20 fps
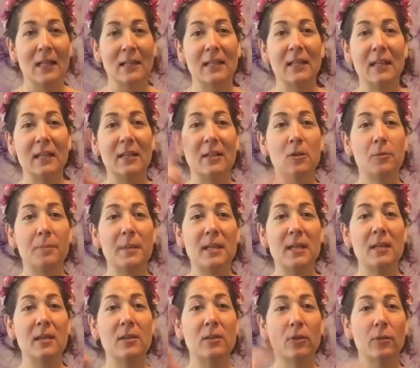Little
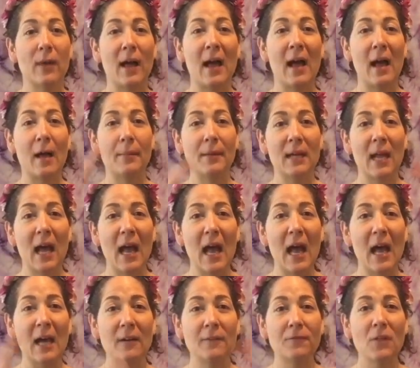Peter Rabbit
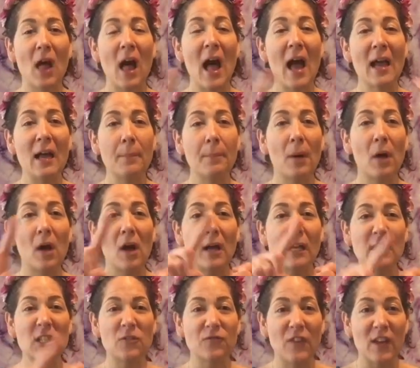had a fly
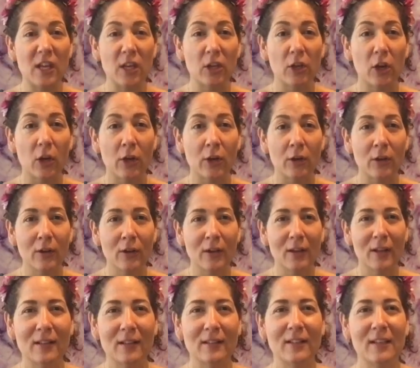upon his finger.
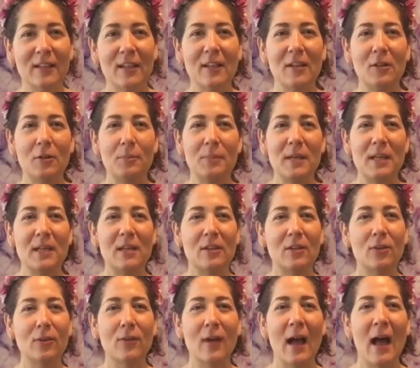Little
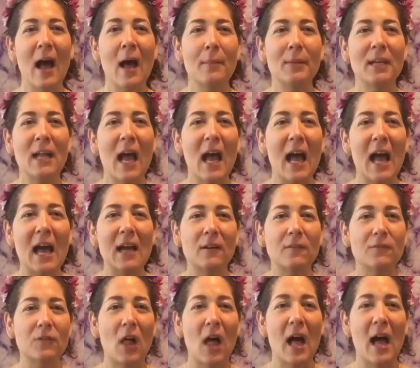Peter Rabbit had a
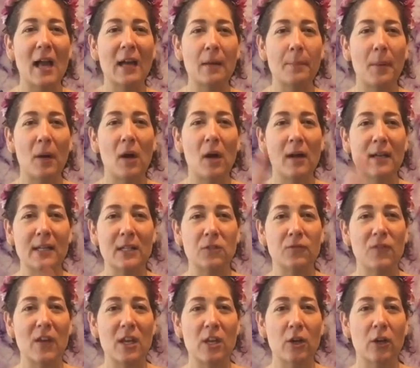fly upon his
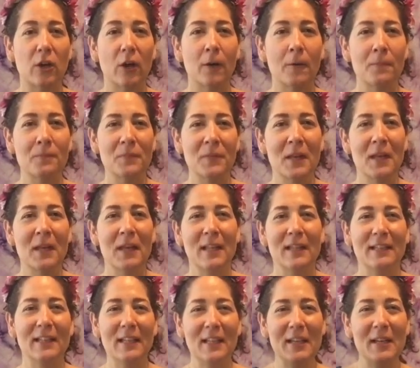finger.
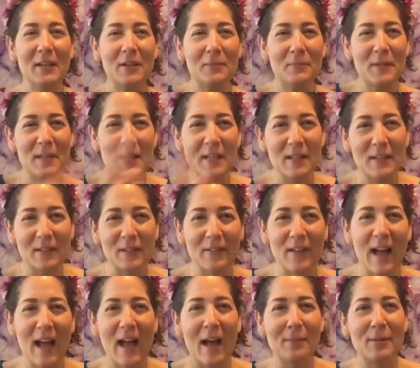Little Peter
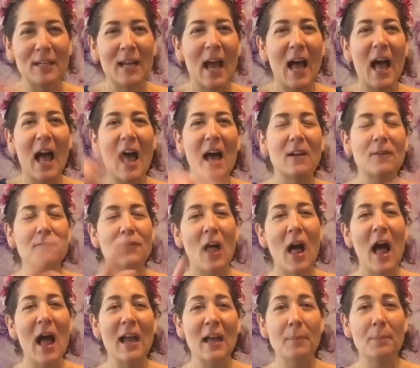Rabbit had a
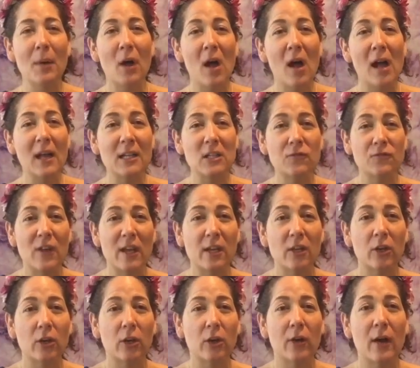fly upon his
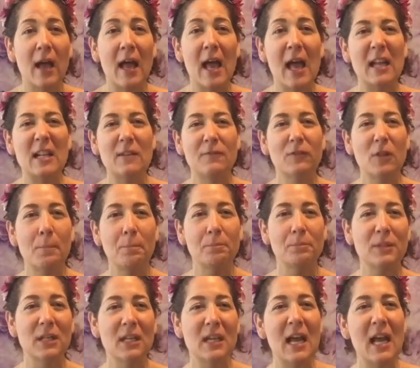finger, and he
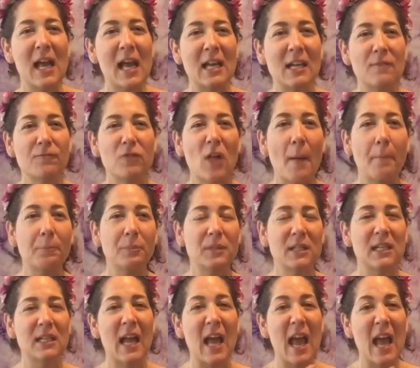flipped it and he flopped
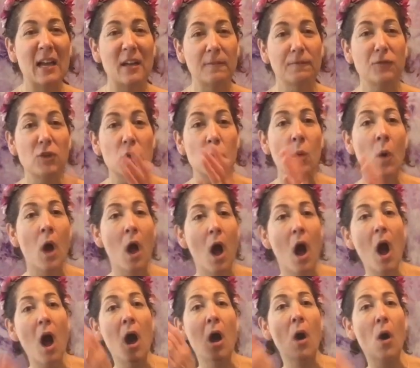it and it flew
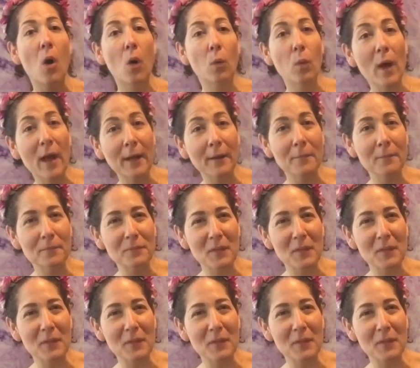away.